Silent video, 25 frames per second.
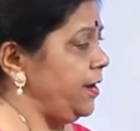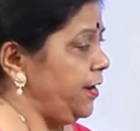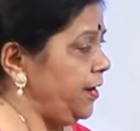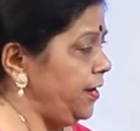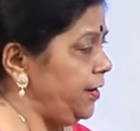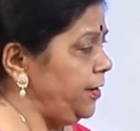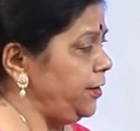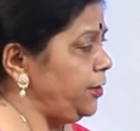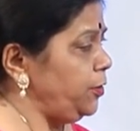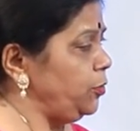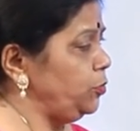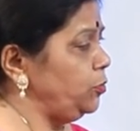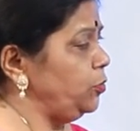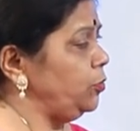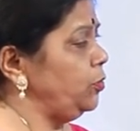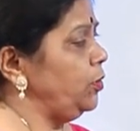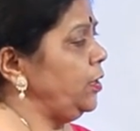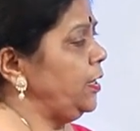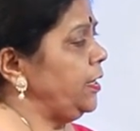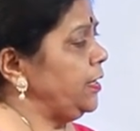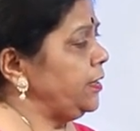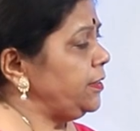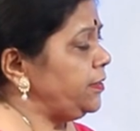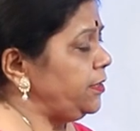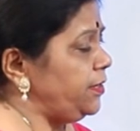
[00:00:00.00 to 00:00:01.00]
into
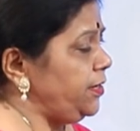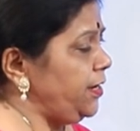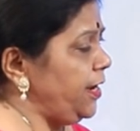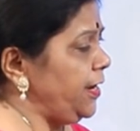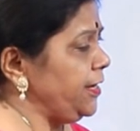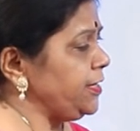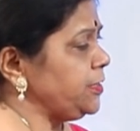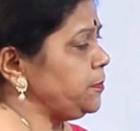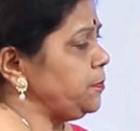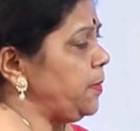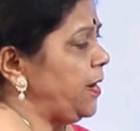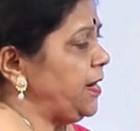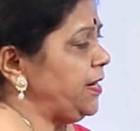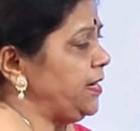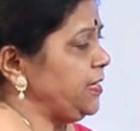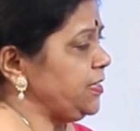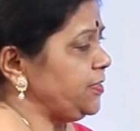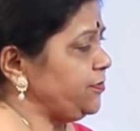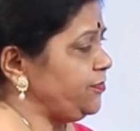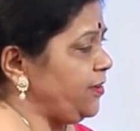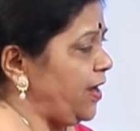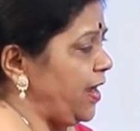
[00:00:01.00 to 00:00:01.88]
3x minus